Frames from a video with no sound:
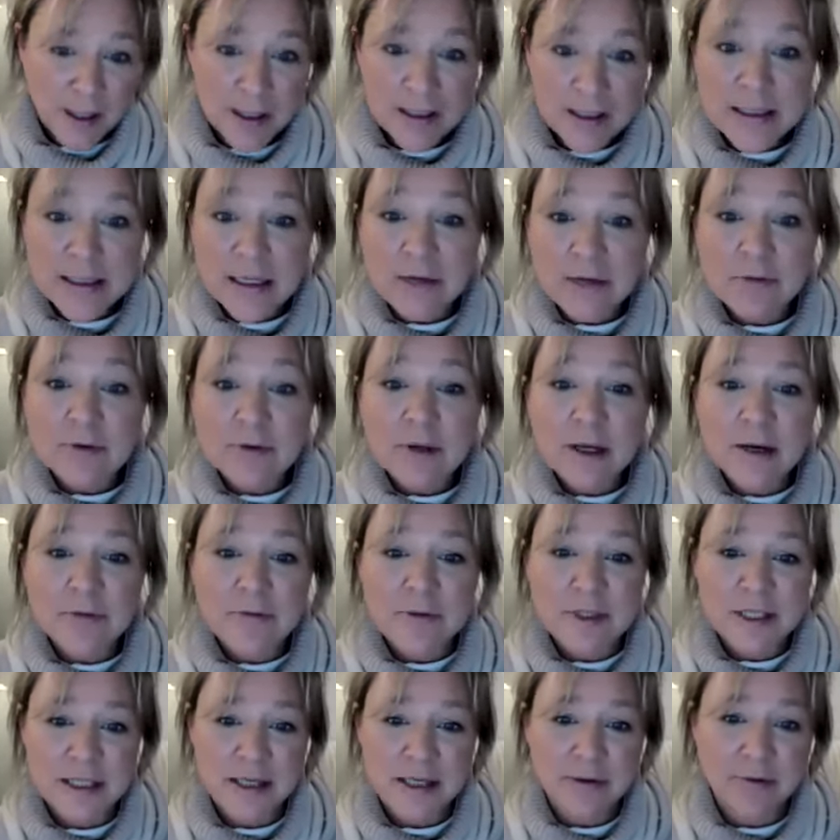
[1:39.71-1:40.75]
self love,
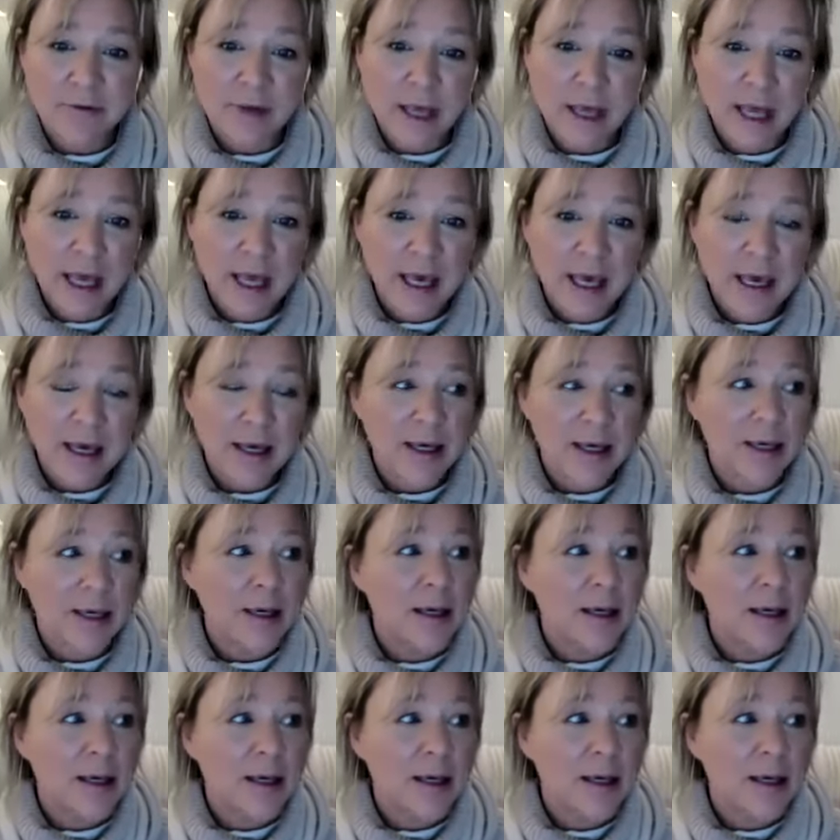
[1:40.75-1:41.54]
self care.